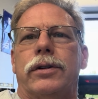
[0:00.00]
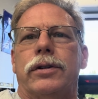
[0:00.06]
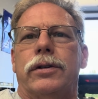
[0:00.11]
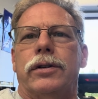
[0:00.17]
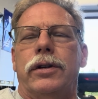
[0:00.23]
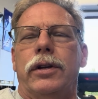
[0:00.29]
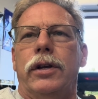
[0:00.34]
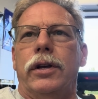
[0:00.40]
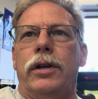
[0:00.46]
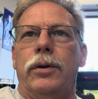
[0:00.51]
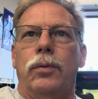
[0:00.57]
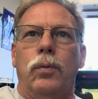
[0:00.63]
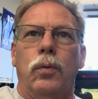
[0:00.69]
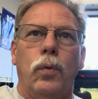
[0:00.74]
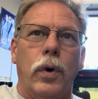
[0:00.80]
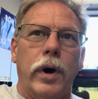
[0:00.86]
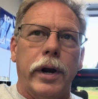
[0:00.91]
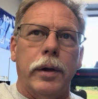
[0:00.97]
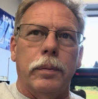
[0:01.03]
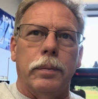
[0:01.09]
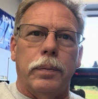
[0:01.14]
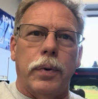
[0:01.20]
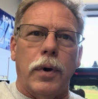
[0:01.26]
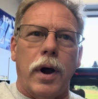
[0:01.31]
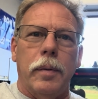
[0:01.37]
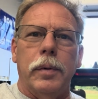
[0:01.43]
to see what it
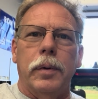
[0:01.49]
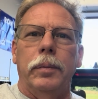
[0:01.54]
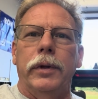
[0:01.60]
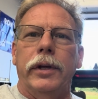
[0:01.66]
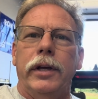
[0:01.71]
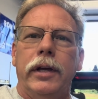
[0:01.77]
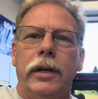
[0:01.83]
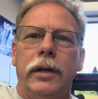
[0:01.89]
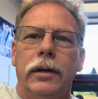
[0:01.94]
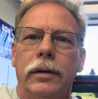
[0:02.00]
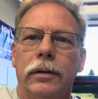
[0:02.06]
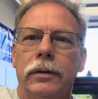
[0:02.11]
probably